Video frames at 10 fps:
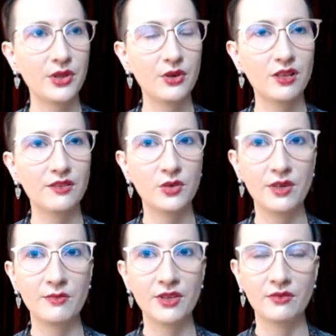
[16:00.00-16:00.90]
all of the
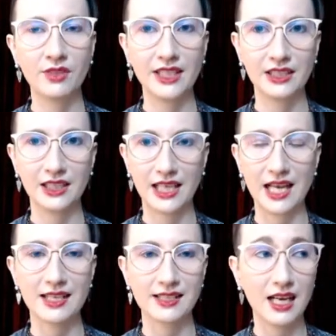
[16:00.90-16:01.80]
women leading the
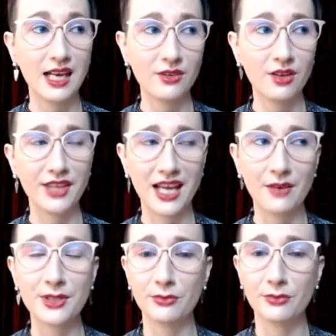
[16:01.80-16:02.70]
cast, I thought that
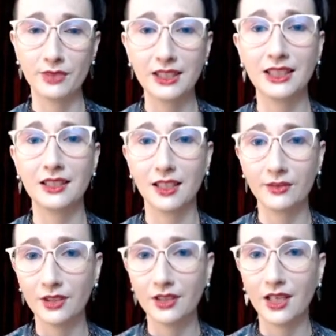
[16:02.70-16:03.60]
was really
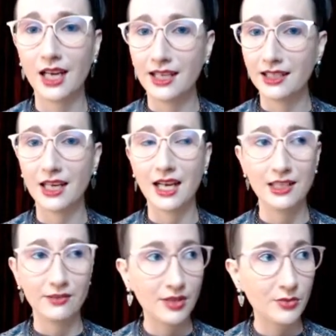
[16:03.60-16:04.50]
clever. I,
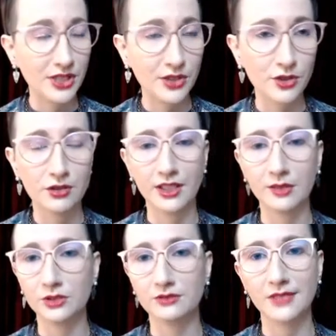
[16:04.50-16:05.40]
I It was
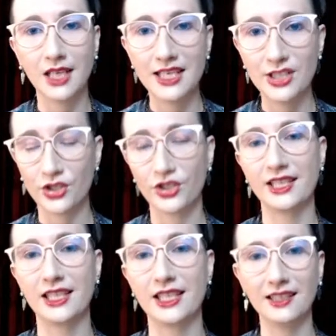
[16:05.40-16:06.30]
enjoyable. I enjoyed
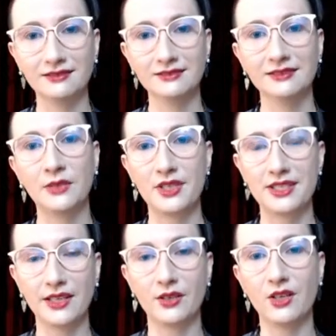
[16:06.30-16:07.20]
that. With
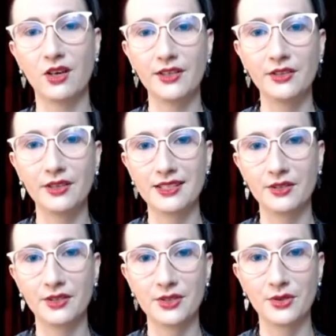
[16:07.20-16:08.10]
Sarah I... Connor, it
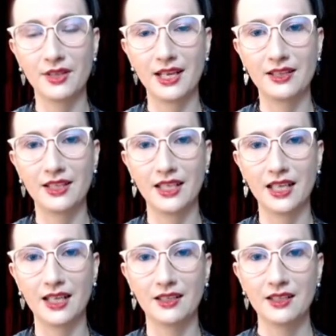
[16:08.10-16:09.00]
was sort of like the,
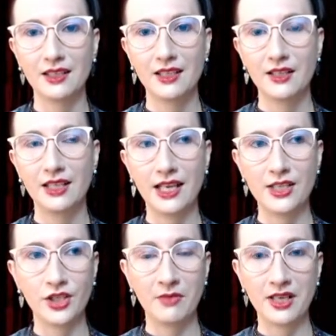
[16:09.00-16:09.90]
uh, the
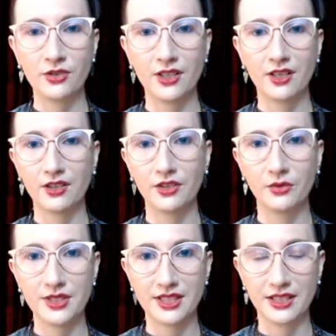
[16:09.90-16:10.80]
aging matriarch who
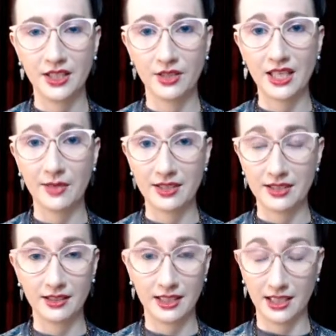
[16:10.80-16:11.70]
was, you know, coming to
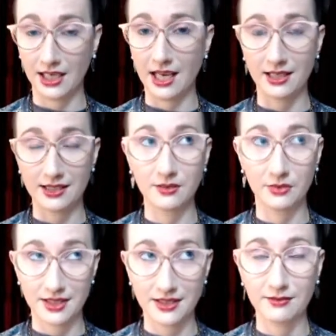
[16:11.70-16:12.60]
kick ass. It
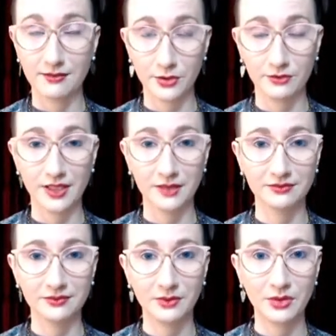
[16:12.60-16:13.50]
was good fun.
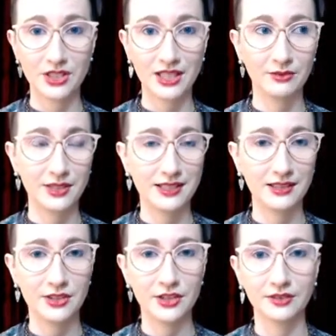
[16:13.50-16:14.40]
We watched that recently,
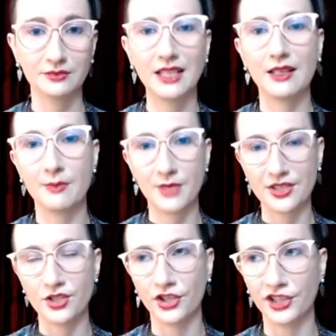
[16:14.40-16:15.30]
too. That, uh, but it's
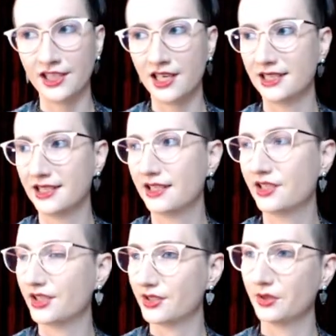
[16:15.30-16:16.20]
not early nineties. It's
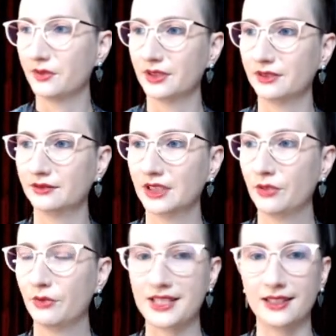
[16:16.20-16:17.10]
just sort of a
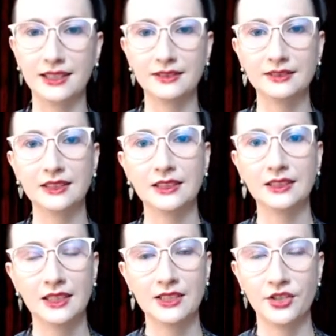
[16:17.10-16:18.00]
recently. You